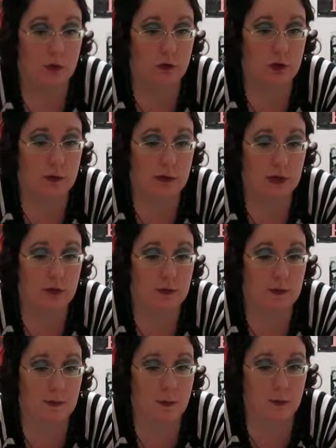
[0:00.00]
She
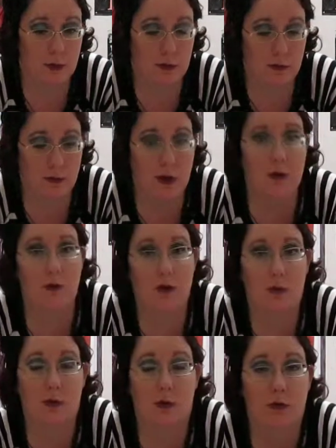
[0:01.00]
basically represents
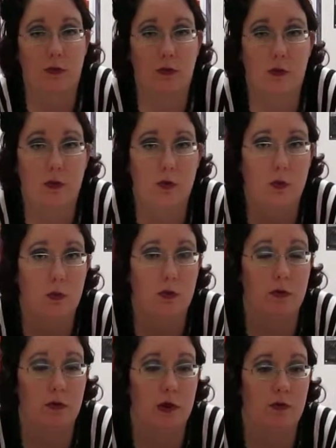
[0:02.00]
every person who
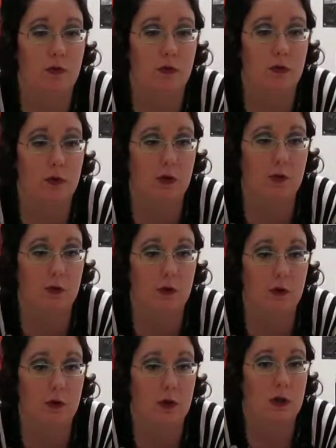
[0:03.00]
has ever
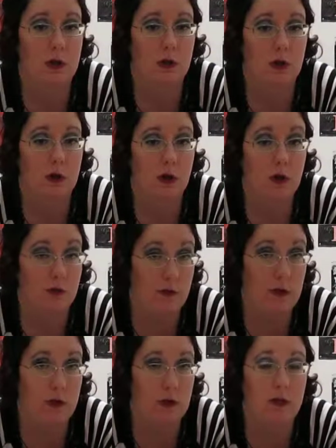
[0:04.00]
suffered
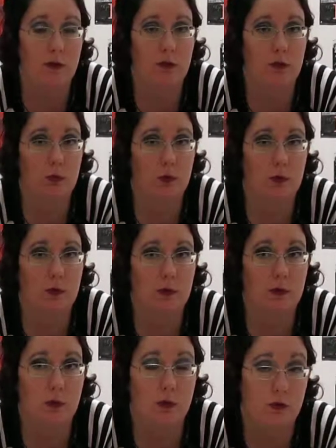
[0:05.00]
unfairly in this
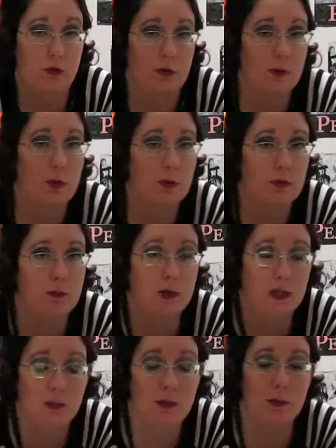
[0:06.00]
world, which is, of course,
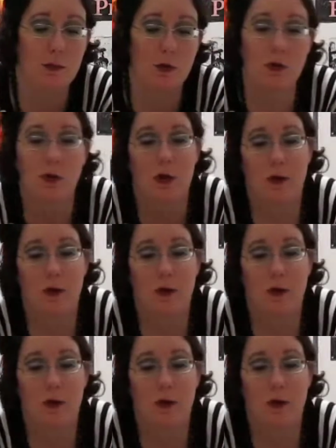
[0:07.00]
many people.